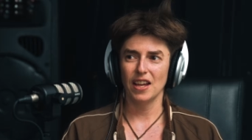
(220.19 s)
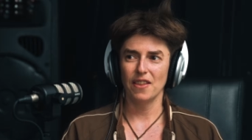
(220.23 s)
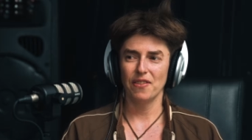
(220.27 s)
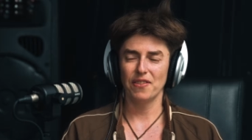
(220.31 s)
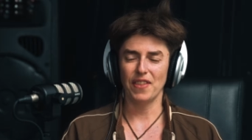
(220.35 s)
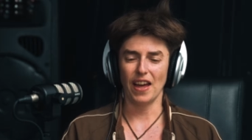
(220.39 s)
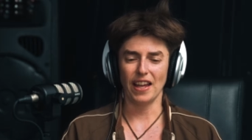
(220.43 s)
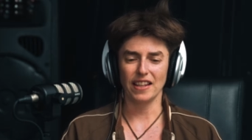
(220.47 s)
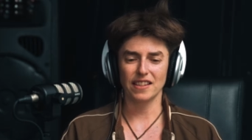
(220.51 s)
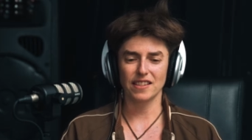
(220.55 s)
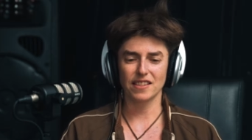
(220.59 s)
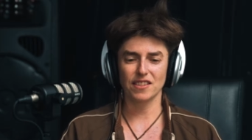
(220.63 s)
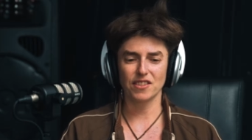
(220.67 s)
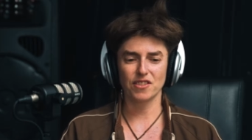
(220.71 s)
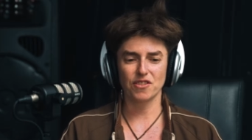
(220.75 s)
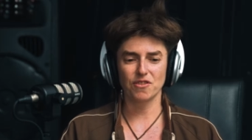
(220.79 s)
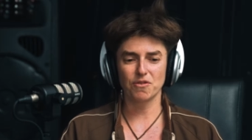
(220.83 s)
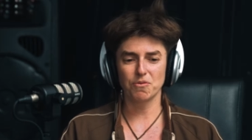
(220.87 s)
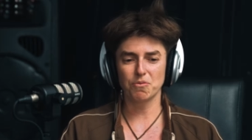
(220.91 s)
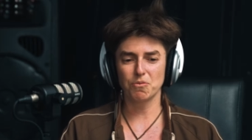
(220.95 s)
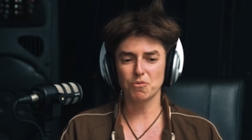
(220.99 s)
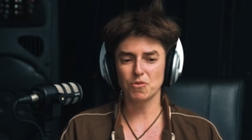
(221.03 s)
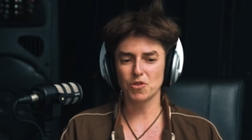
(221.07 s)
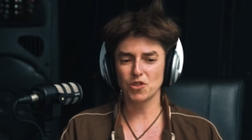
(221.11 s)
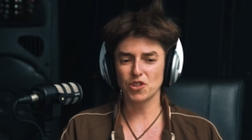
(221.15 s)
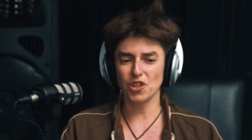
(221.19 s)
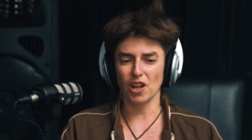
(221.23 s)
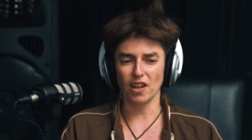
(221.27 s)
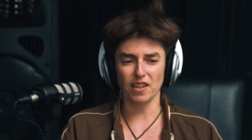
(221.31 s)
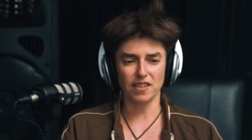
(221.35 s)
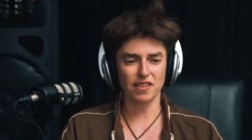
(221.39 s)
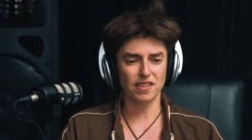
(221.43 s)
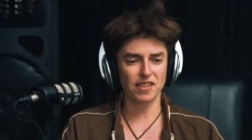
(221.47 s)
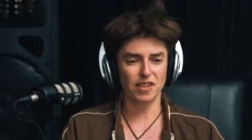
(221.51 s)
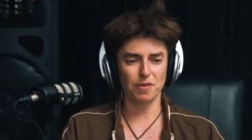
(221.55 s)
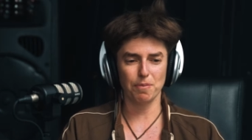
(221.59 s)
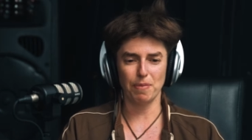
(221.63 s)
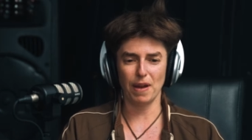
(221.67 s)
that's
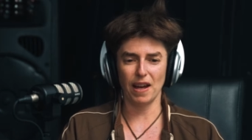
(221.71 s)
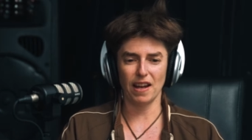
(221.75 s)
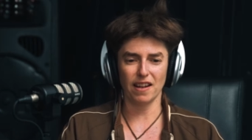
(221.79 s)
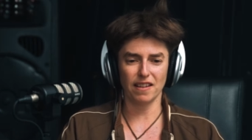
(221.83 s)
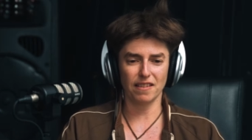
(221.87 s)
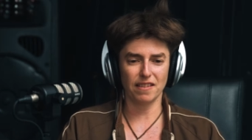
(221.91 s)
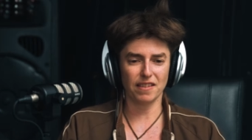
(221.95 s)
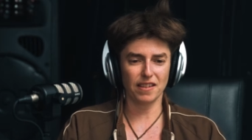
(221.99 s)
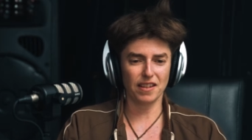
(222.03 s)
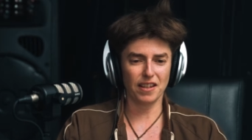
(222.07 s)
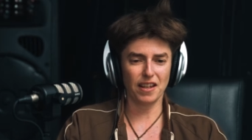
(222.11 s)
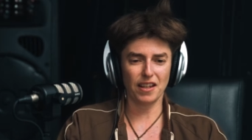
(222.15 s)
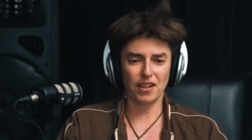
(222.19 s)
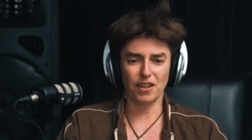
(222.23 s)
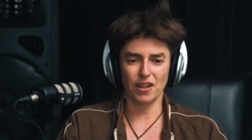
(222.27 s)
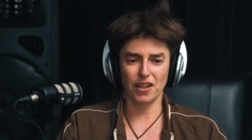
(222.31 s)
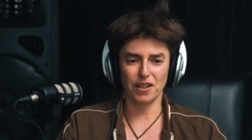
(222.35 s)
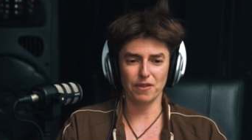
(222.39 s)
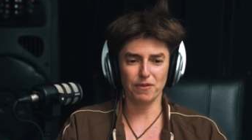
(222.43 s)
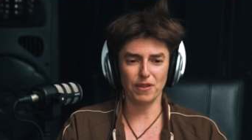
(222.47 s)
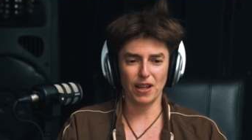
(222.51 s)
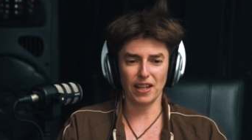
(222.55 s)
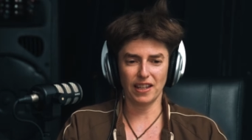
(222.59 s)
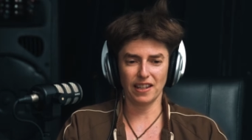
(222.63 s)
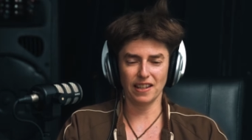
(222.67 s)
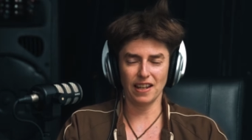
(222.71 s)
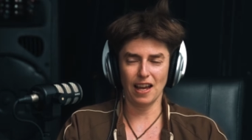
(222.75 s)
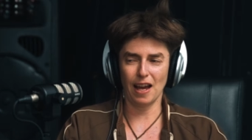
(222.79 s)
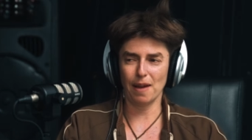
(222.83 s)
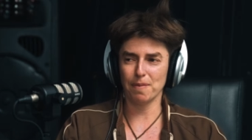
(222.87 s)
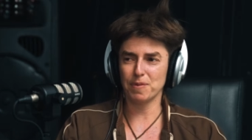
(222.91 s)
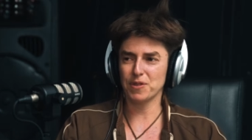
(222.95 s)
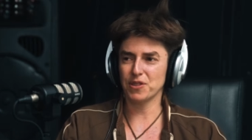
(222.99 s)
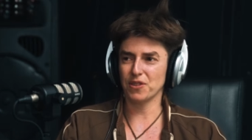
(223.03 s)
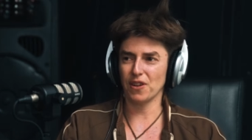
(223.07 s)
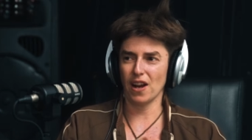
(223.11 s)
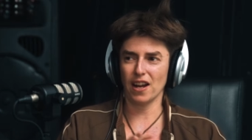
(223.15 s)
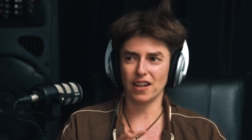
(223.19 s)
just about a kind of like an
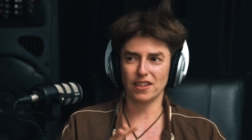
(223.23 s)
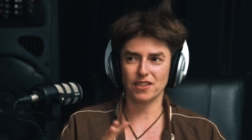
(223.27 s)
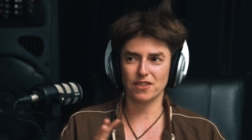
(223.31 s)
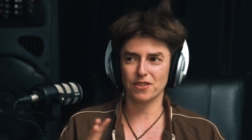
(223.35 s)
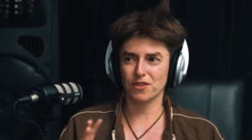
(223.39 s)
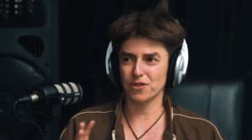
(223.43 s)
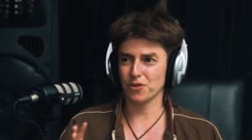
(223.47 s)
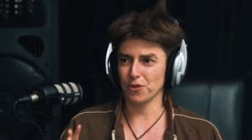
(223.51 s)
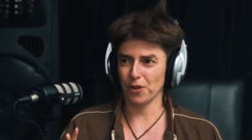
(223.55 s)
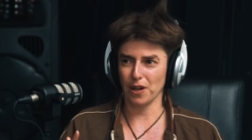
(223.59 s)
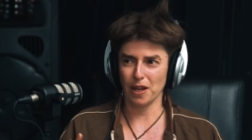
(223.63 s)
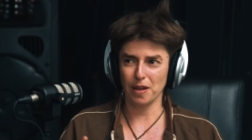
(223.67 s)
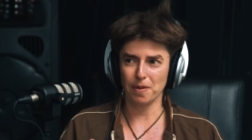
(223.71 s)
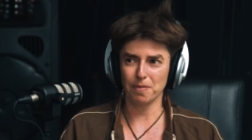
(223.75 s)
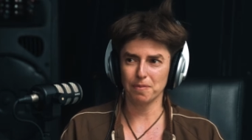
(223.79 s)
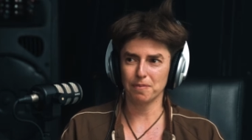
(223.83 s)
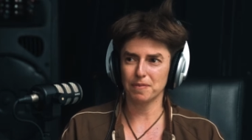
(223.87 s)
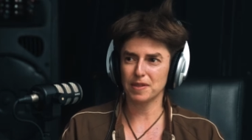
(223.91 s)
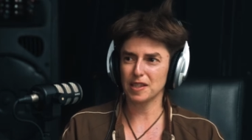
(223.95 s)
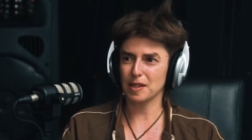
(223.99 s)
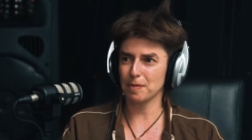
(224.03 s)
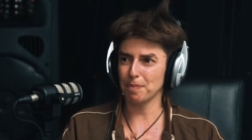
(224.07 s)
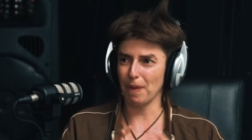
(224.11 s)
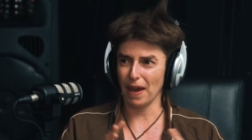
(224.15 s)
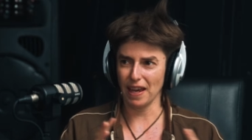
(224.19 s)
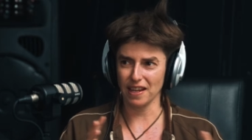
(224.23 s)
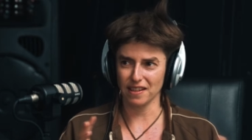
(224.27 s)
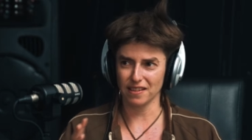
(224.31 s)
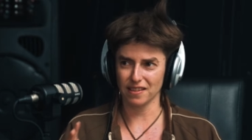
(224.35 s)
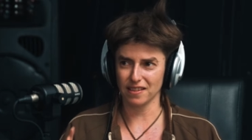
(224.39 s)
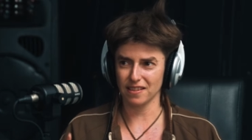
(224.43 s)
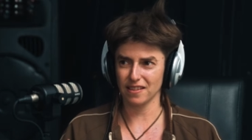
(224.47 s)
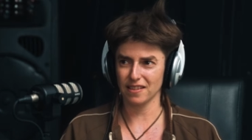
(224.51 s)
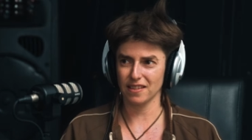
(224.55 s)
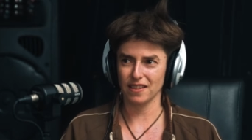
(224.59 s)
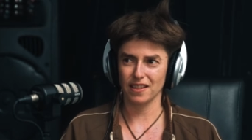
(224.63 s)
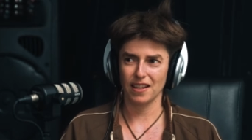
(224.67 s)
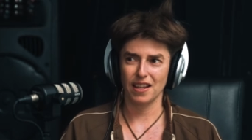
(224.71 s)
abstract dream
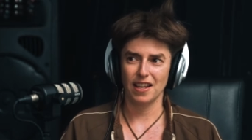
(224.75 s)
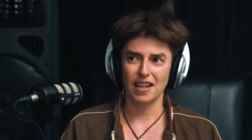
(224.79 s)
space,